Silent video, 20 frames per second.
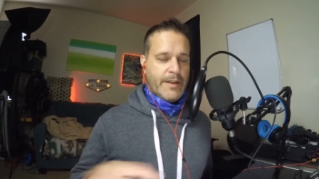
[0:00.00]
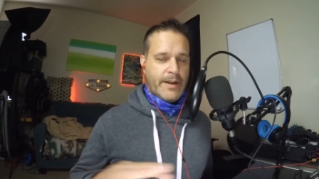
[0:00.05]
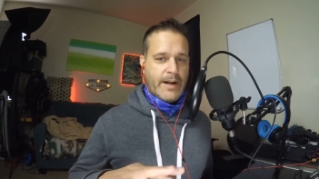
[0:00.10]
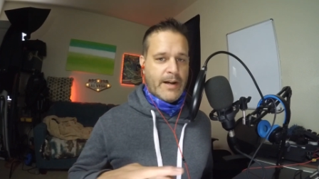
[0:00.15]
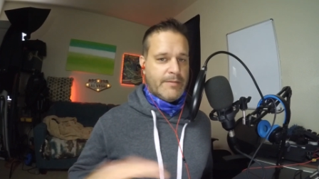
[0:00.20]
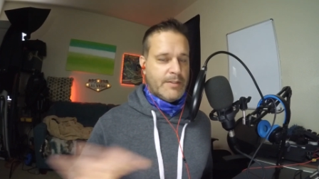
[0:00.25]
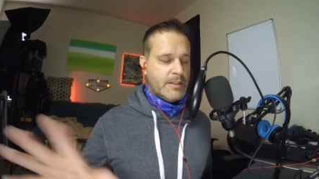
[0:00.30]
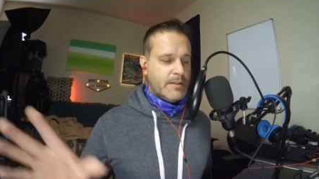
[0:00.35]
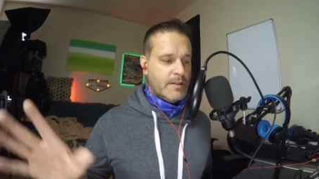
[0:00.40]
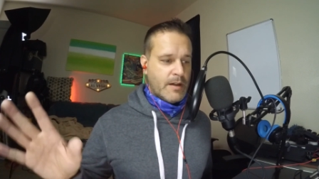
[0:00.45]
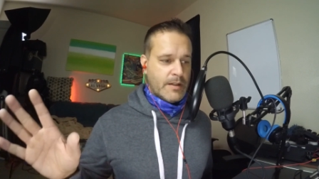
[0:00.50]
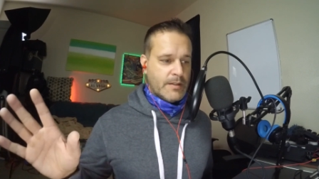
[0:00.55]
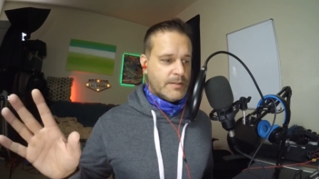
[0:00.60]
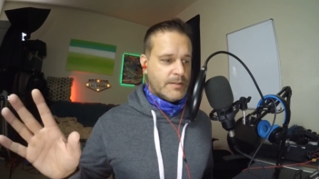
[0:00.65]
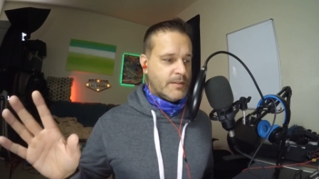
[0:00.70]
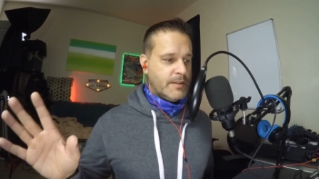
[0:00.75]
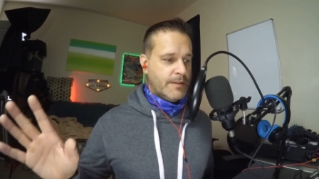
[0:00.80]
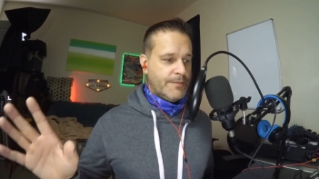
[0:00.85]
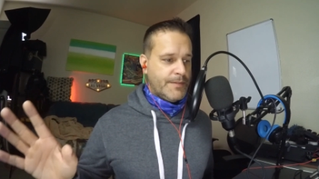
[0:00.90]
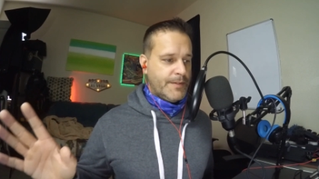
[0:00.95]
They have a ton of
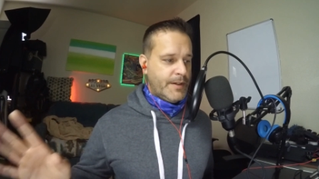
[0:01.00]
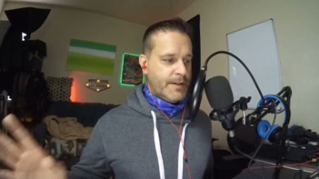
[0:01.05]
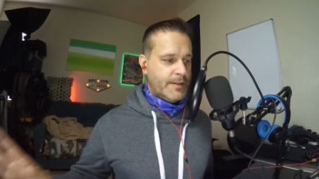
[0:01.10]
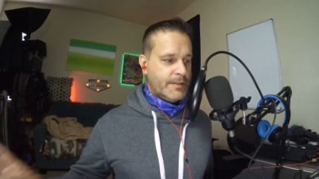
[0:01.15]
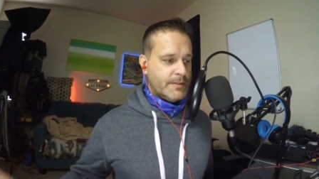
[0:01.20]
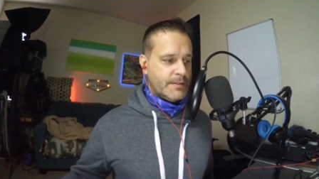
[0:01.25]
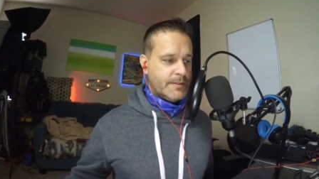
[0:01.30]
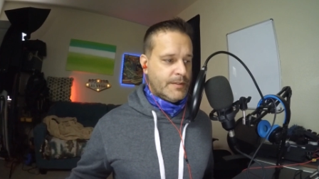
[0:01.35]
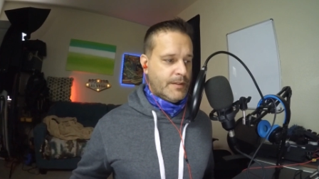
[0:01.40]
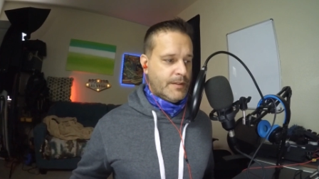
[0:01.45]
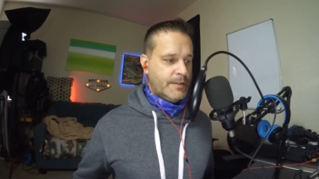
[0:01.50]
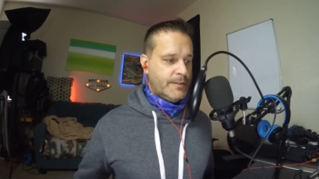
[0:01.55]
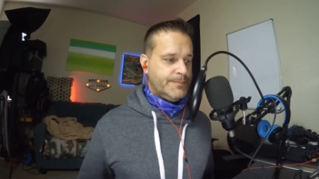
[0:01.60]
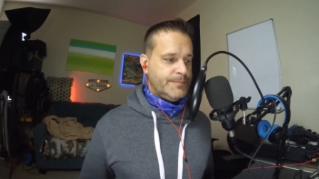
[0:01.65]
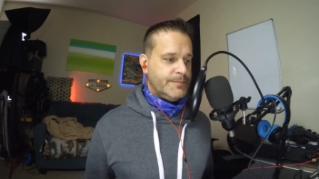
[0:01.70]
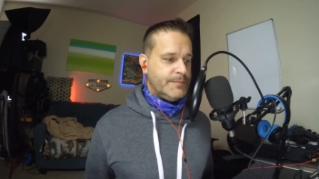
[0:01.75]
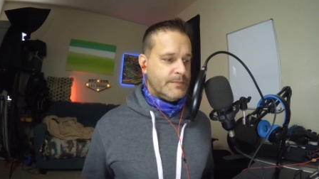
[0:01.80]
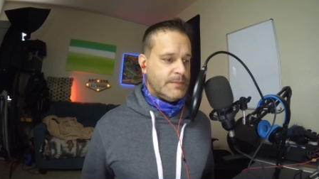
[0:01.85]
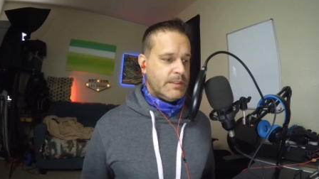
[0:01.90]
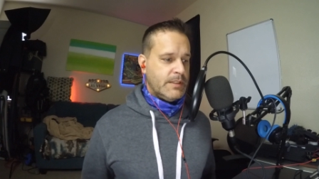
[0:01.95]
stuff there. So
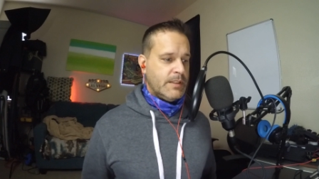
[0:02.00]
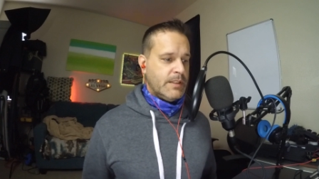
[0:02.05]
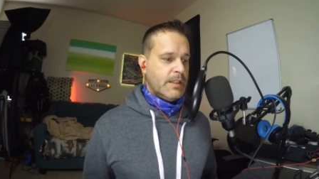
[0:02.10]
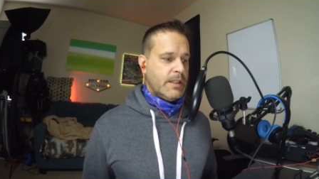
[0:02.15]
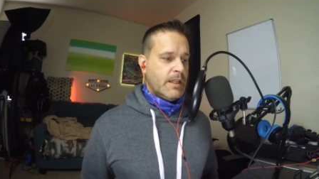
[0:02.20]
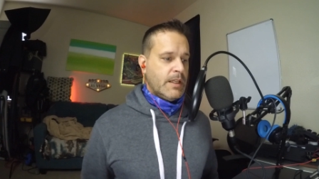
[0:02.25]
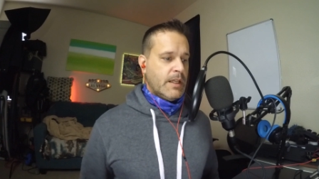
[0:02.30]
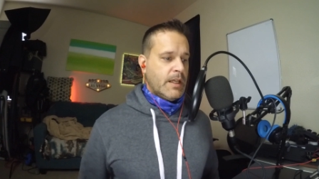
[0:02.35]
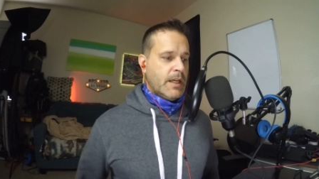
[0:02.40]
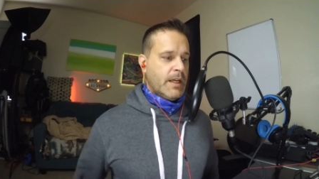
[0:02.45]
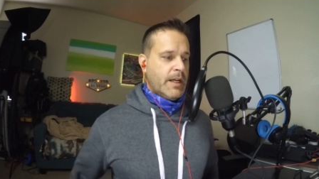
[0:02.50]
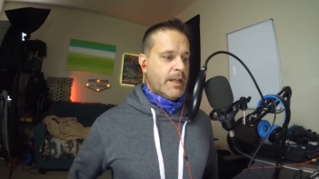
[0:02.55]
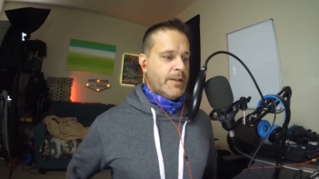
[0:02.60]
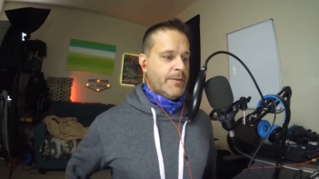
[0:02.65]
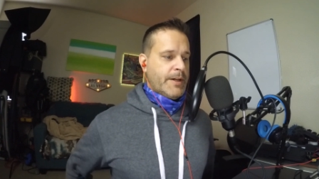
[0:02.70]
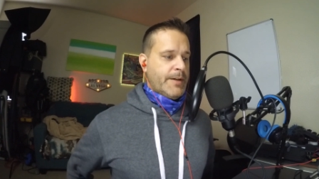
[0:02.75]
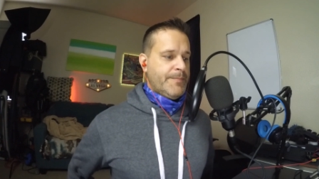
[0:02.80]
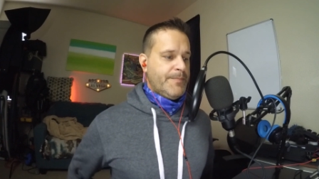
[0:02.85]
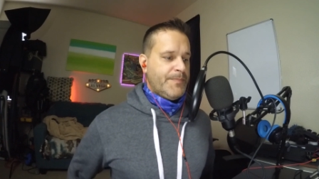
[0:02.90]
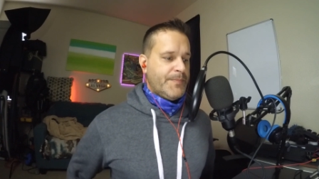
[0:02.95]

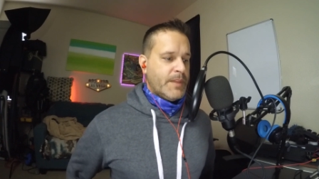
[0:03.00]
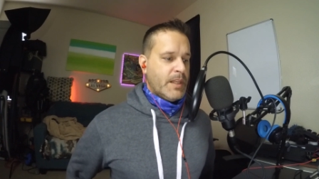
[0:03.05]
anyway,